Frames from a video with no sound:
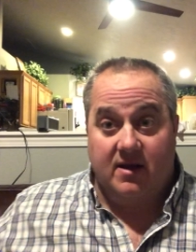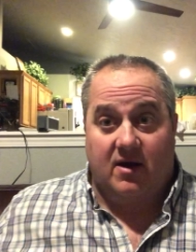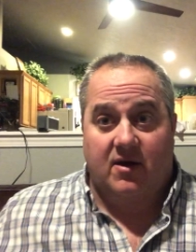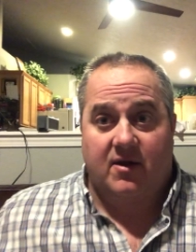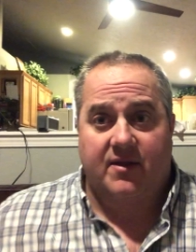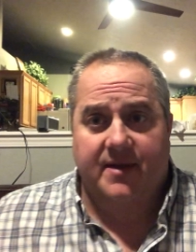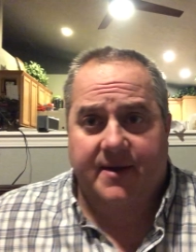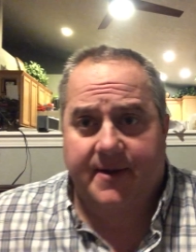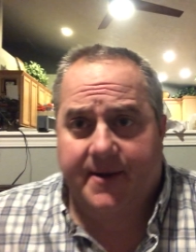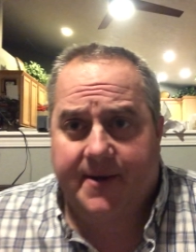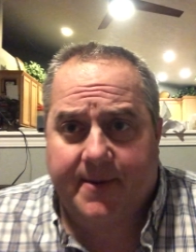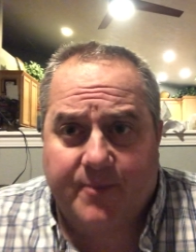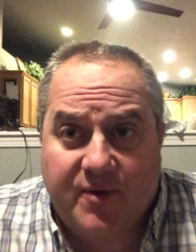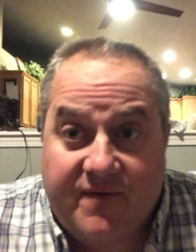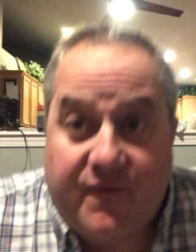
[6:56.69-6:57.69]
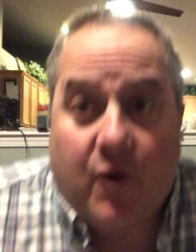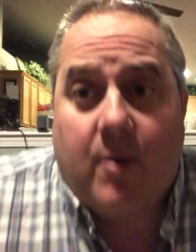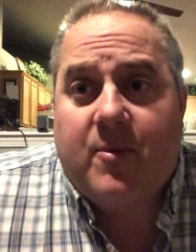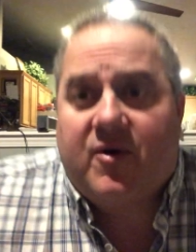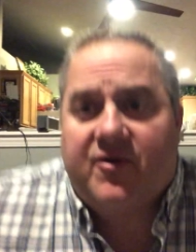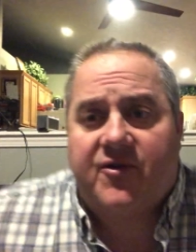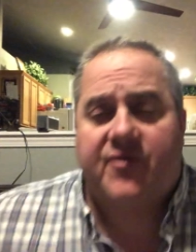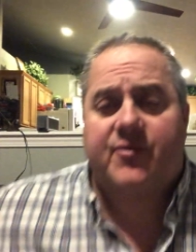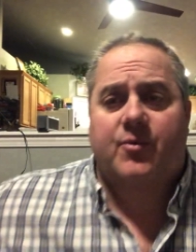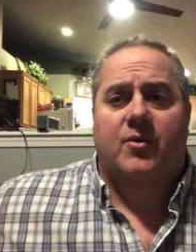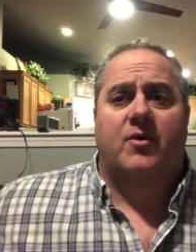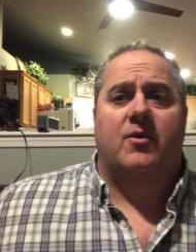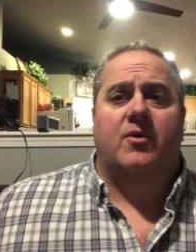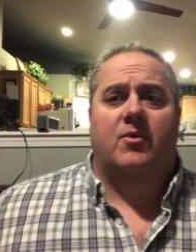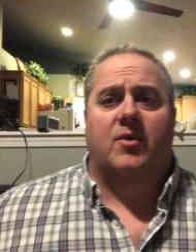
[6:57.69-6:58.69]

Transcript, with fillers: all the um, reformers were,